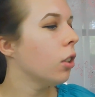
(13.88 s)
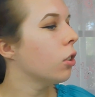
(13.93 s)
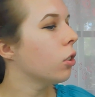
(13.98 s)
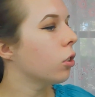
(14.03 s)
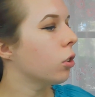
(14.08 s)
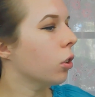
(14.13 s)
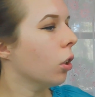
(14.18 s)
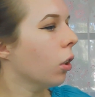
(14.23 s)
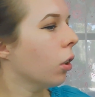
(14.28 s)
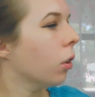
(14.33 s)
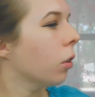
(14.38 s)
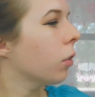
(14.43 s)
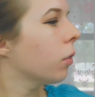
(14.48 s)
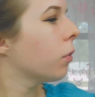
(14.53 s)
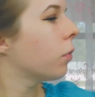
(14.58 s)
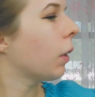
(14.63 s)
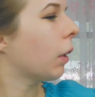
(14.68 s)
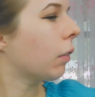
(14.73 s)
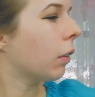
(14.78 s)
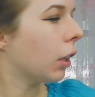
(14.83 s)
So
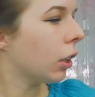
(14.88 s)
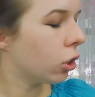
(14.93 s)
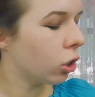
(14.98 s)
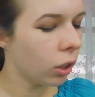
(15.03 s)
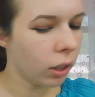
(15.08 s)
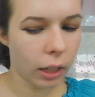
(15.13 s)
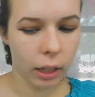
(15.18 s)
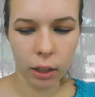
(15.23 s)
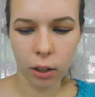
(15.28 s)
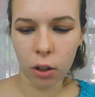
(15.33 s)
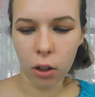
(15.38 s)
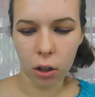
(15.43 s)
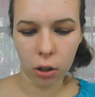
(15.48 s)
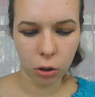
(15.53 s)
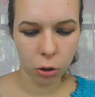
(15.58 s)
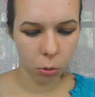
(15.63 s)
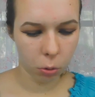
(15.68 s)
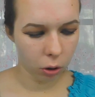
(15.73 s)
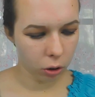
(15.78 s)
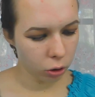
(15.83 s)
foundation and
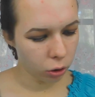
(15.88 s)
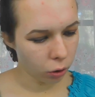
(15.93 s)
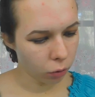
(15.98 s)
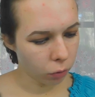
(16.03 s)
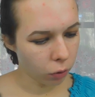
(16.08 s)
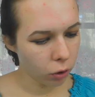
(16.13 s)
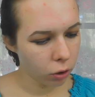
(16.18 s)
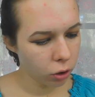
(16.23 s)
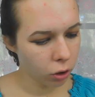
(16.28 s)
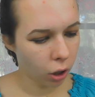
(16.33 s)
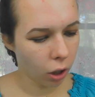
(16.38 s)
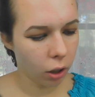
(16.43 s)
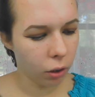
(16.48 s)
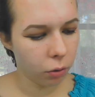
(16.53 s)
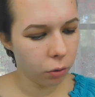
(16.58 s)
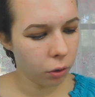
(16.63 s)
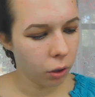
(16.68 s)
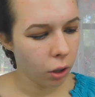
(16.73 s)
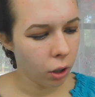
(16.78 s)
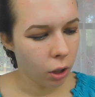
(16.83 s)
contour. So first
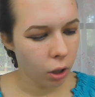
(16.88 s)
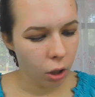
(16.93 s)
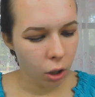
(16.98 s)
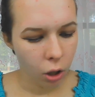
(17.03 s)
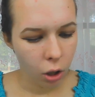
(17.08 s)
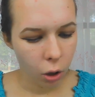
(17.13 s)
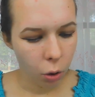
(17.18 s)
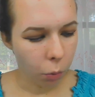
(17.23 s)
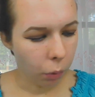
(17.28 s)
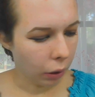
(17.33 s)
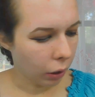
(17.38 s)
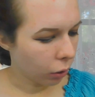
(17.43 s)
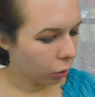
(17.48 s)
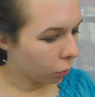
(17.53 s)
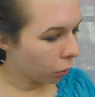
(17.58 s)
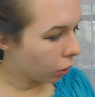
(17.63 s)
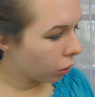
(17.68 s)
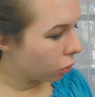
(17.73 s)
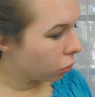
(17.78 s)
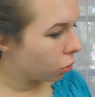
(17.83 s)
off, we are
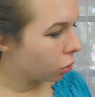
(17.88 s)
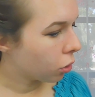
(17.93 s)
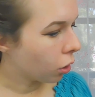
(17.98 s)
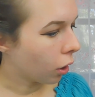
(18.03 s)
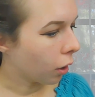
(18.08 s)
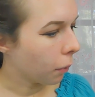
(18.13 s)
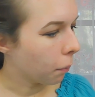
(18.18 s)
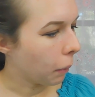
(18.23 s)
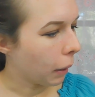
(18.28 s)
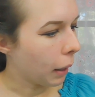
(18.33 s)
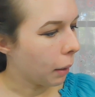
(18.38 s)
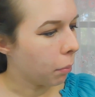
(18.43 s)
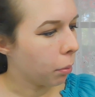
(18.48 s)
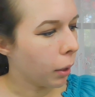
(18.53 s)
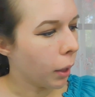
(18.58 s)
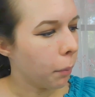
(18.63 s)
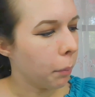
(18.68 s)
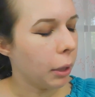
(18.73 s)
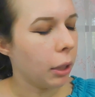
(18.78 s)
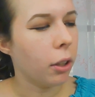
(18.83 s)
going to start by
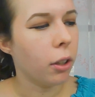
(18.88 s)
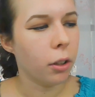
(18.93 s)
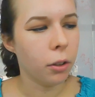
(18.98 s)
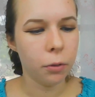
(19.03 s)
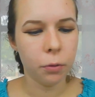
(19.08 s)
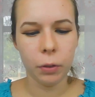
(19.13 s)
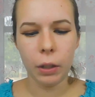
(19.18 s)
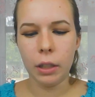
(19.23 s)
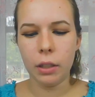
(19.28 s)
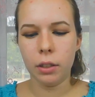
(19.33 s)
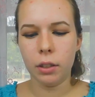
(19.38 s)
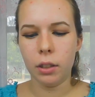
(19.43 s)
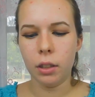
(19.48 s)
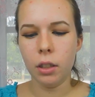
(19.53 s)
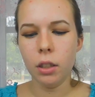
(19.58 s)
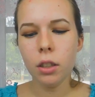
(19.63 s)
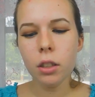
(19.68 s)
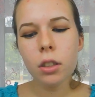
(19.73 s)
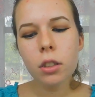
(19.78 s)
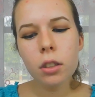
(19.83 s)
priming our
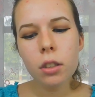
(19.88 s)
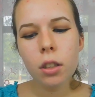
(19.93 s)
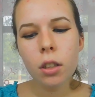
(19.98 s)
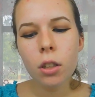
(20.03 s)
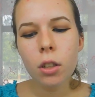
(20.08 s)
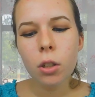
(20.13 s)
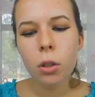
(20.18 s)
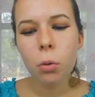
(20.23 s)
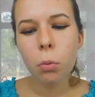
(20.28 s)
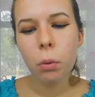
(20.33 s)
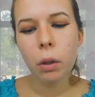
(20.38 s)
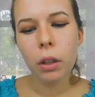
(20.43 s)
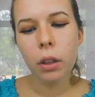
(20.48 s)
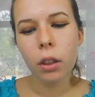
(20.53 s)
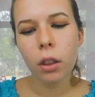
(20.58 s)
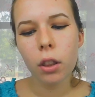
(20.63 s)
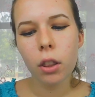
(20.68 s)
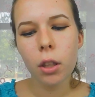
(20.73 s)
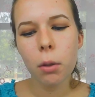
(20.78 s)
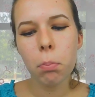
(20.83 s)
faces with
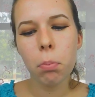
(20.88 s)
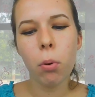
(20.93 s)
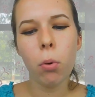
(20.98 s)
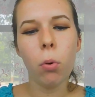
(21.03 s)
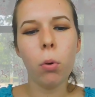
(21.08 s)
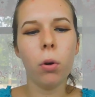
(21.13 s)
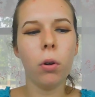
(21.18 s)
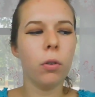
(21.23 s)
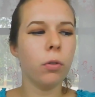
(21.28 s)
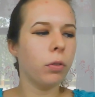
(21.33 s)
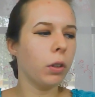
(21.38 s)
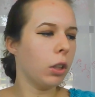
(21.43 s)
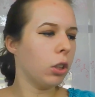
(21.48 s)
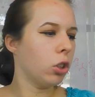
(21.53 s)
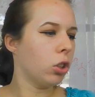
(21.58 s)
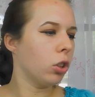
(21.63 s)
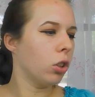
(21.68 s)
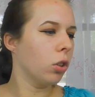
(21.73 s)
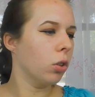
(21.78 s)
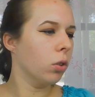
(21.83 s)
the
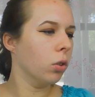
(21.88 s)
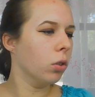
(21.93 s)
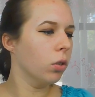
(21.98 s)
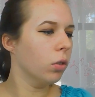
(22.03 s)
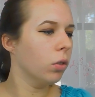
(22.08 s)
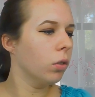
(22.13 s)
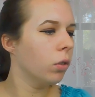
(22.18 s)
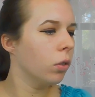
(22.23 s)
Porefessional